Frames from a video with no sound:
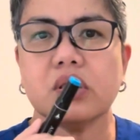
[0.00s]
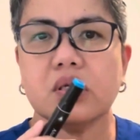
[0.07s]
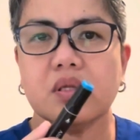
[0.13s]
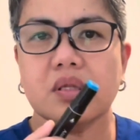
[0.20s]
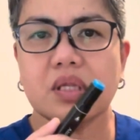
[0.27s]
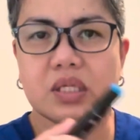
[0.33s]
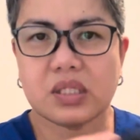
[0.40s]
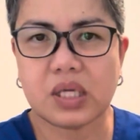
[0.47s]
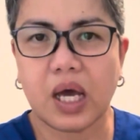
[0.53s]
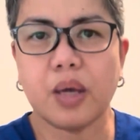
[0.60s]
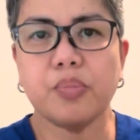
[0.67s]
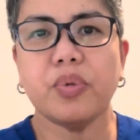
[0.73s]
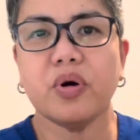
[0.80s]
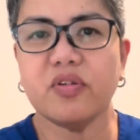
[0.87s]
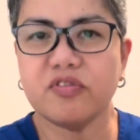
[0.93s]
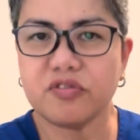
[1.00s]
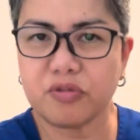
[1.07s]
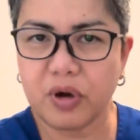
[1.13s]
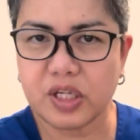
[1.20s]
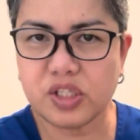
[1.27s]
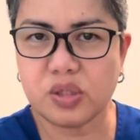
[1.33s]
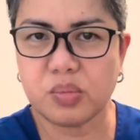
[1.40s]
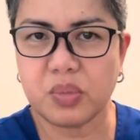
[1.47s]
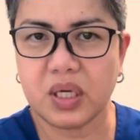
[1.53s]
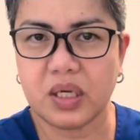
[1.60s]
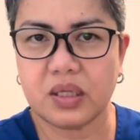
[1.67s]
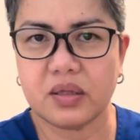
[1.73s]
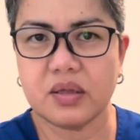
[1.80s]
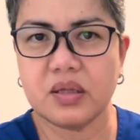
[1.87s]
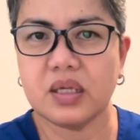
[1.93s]
the type of
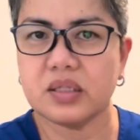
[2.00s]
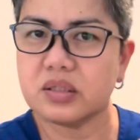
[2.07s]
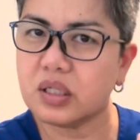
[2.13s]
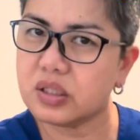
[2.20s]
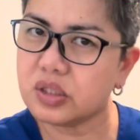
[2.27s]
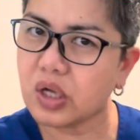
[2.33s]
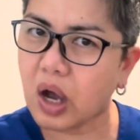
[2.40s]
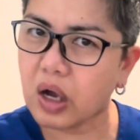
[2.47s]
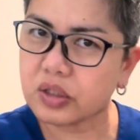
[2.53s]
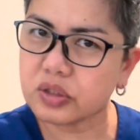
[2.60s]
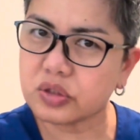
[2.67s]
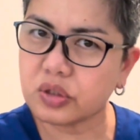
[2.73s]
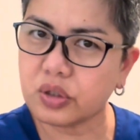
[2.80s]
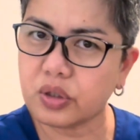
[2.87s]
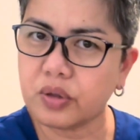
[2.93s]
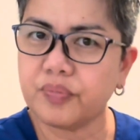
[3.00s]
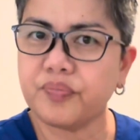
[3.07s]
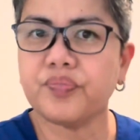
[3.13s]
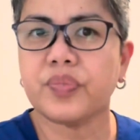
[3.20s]
regimen that the doctor